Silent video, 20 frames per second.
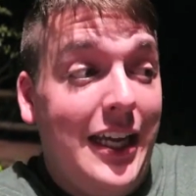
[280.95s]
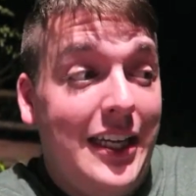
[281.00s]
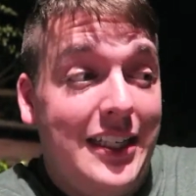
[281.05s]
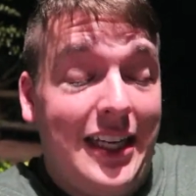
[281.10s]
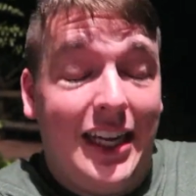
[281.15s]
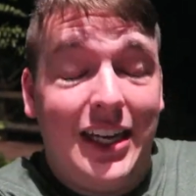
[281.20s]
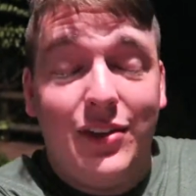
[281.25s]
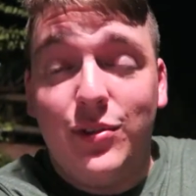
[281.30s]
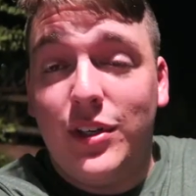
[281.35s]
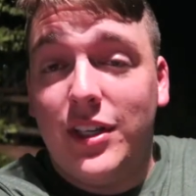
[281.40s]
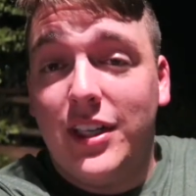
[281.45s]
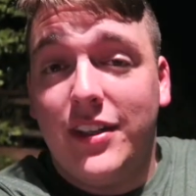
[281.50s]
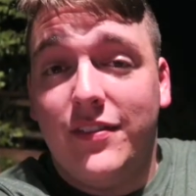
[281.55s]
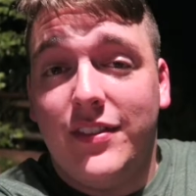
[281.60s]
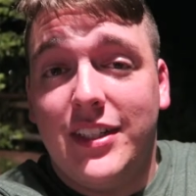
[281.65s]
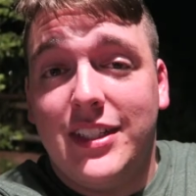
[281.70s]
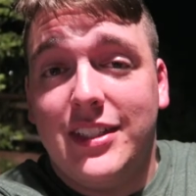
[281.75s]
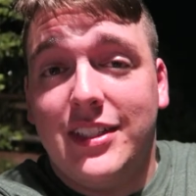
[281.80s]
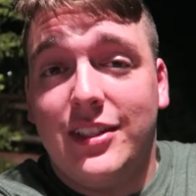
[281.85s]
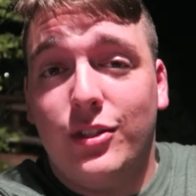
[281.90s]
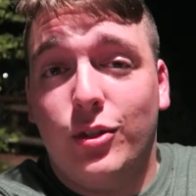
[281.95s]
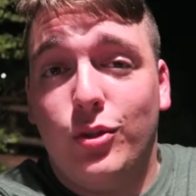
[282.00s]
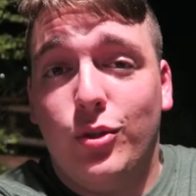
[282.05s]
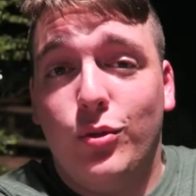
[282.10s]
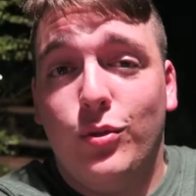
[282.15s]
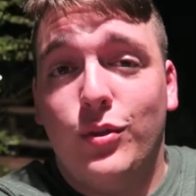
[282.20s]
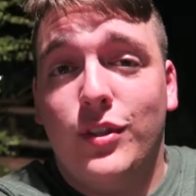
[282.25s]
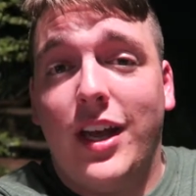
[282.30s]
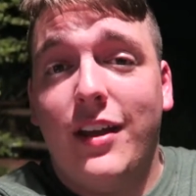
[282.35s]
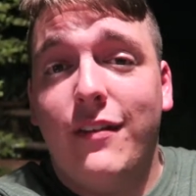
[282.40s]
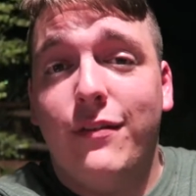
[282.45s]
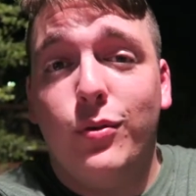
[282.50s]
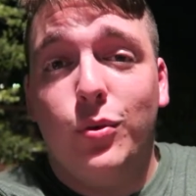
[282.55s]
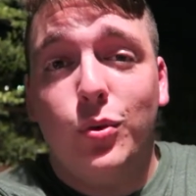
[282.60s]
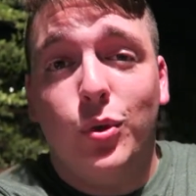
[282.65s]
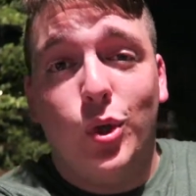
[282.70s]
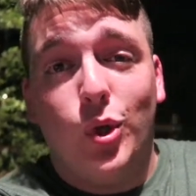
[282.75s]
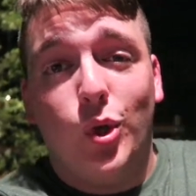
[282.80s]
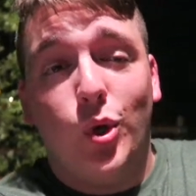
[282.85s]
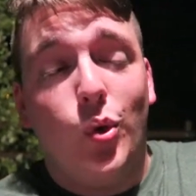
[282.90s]
Kinda wanna convince her to do
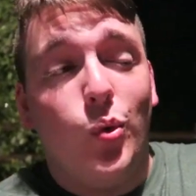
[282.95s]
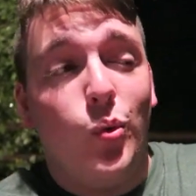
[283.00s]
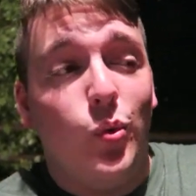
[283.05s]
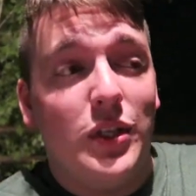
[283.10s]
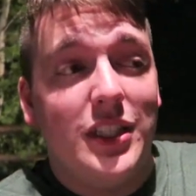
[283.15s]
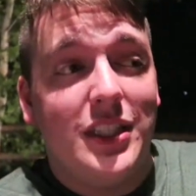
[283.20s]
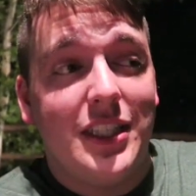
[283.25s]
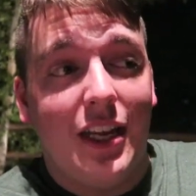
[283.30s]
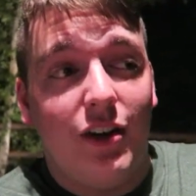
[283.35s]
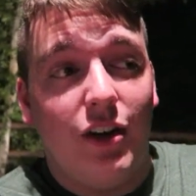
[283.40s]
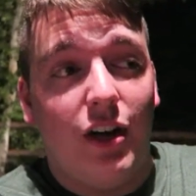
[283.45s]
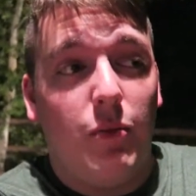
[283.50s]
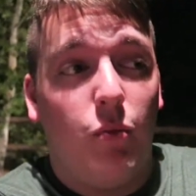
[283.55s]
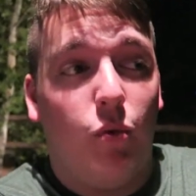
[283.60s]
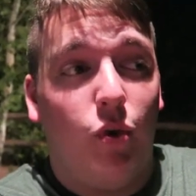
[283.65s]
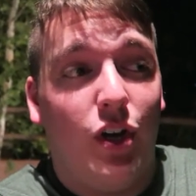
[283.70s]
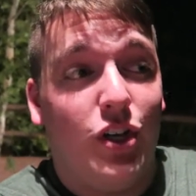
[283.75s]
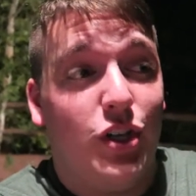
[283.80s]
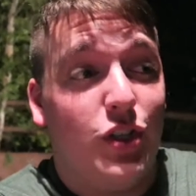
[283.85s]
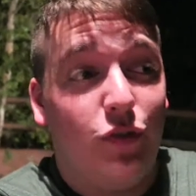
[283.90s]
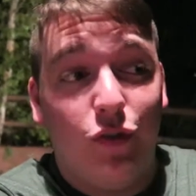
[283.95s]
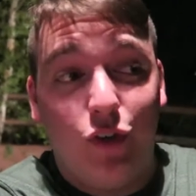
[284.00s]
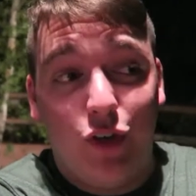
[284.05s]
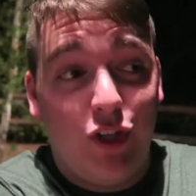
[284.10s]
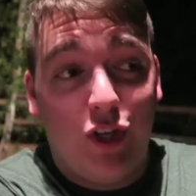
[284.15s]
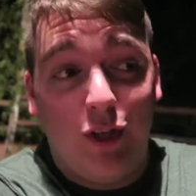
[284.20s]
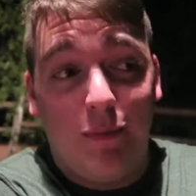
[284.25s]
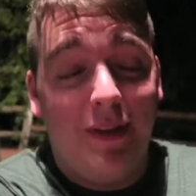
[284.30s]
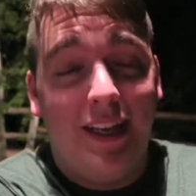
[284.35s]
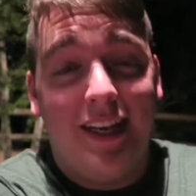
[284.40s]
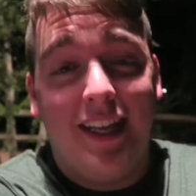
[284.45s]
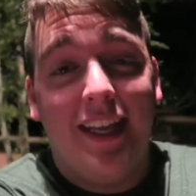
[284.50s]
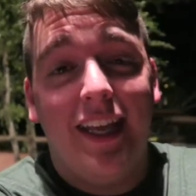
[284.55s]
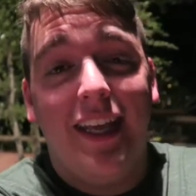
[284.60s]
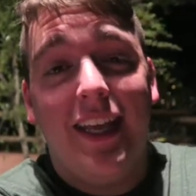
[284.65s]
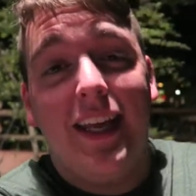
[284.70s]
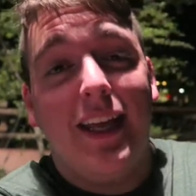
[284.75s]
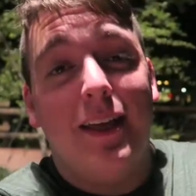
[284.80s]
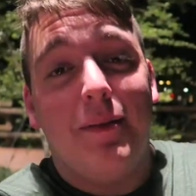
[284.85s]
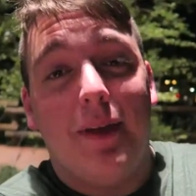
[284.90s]
Typhoon Lagoon Saturday morning, just for a little bit.
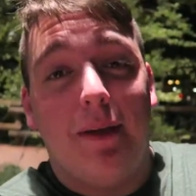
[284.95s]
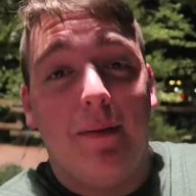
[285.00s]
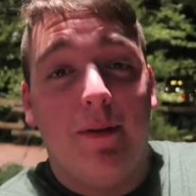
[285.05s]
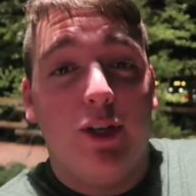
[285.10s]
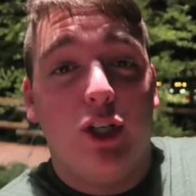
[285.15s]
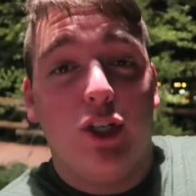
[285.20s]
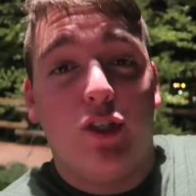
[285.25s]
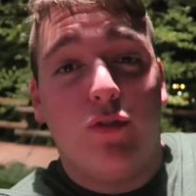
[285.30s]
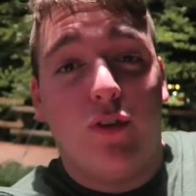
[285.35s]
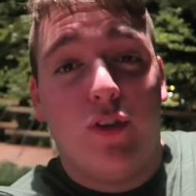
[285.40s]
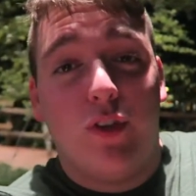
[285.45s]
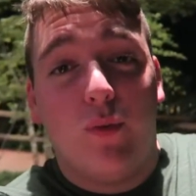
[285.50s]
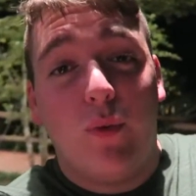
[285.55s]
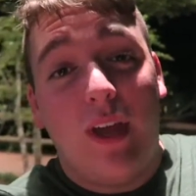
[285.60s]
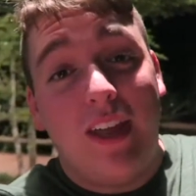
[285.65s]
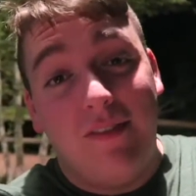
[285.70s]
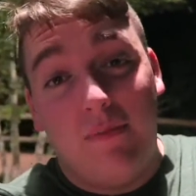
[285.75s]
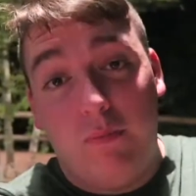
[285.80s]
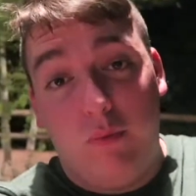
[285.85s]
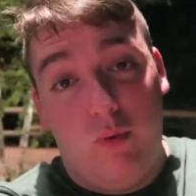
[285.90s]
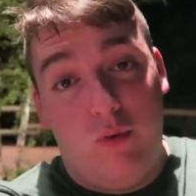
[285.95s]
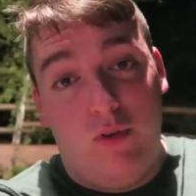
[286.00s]
Maybe just for the wait.